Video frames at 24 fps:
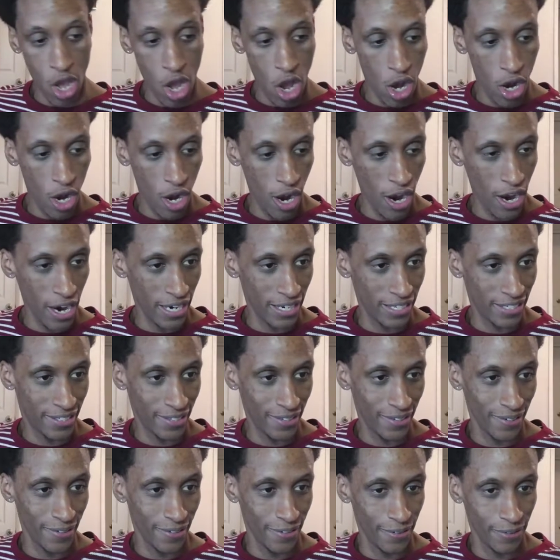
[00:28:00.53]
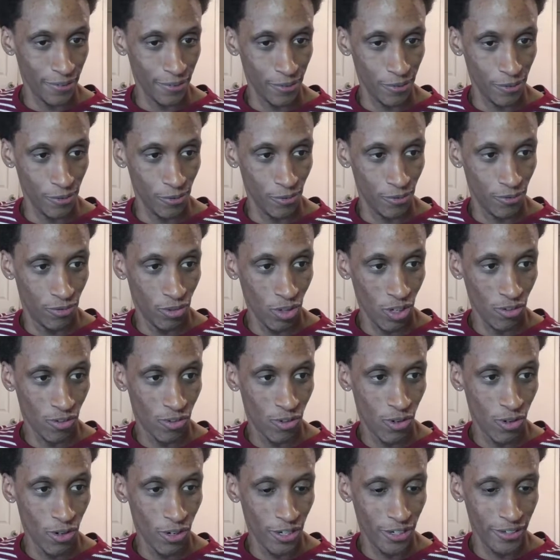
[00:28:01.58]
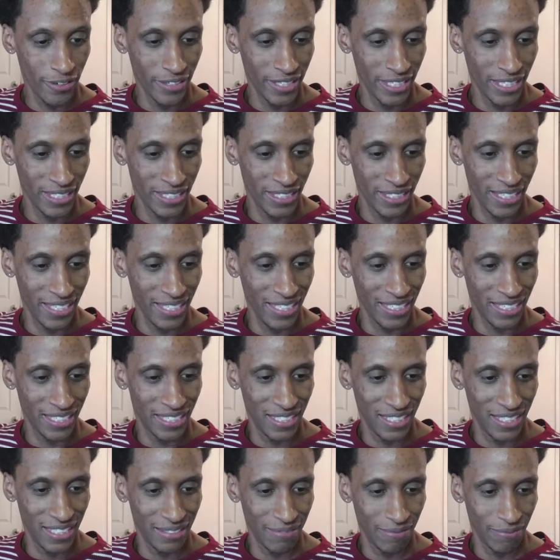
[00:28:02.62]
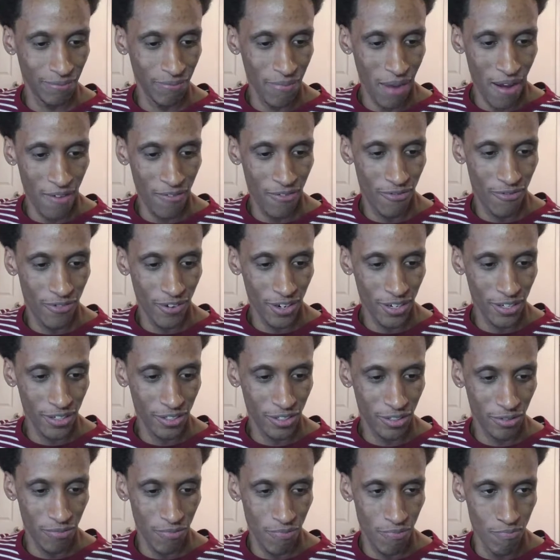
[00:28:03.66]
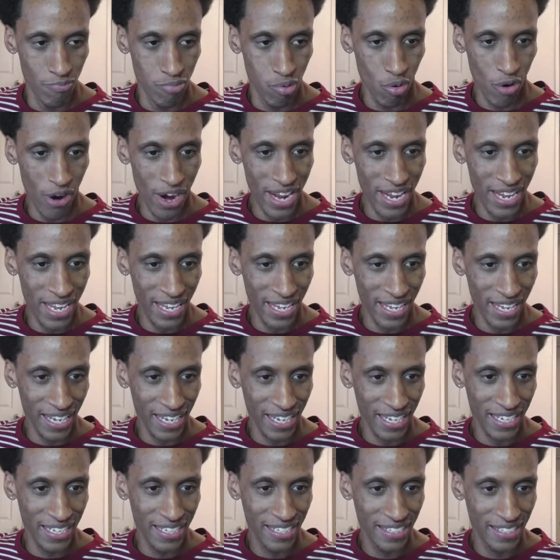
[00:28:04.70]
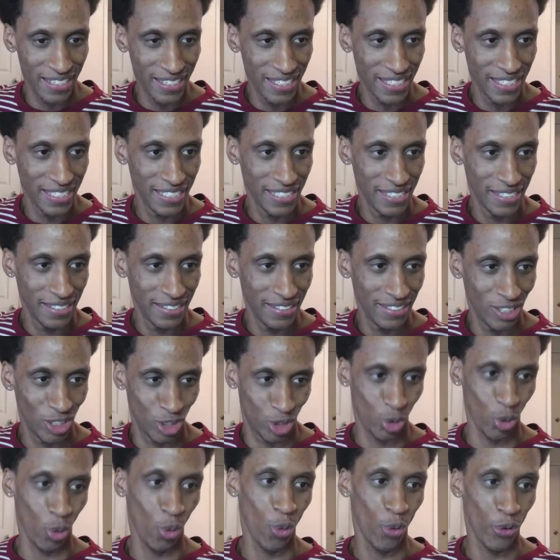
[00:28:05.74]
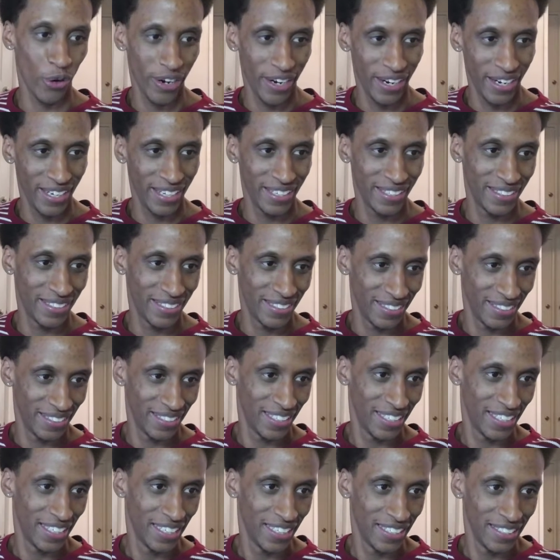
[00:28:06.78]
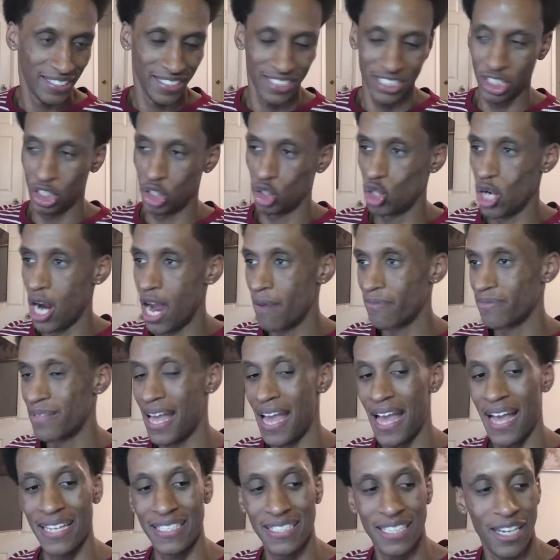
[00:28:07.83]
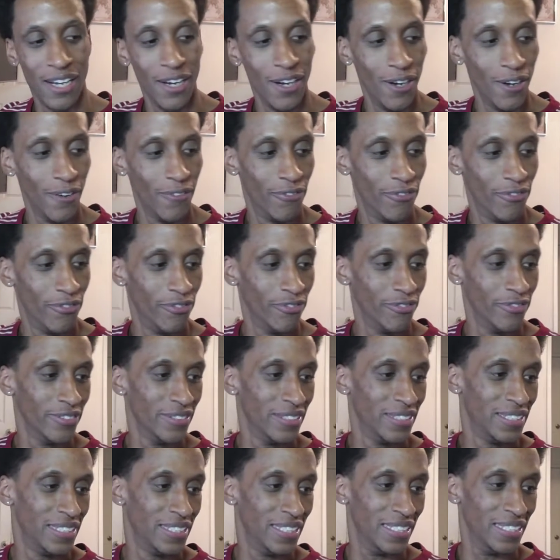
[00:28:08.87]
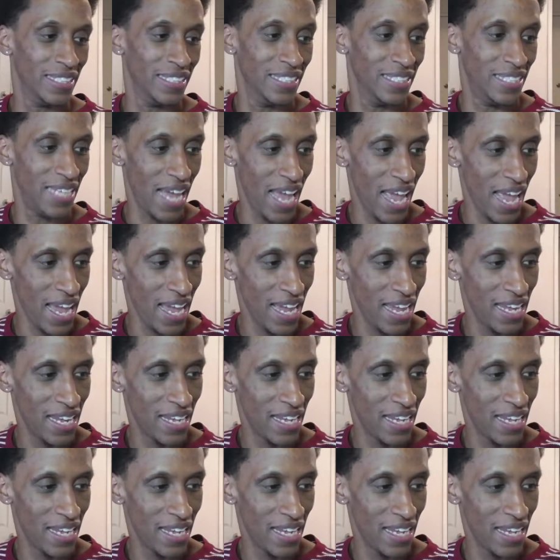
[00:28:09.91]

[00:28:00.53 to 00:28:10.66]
All right, so fourth quarter is my first breaking story. This dropped as of today.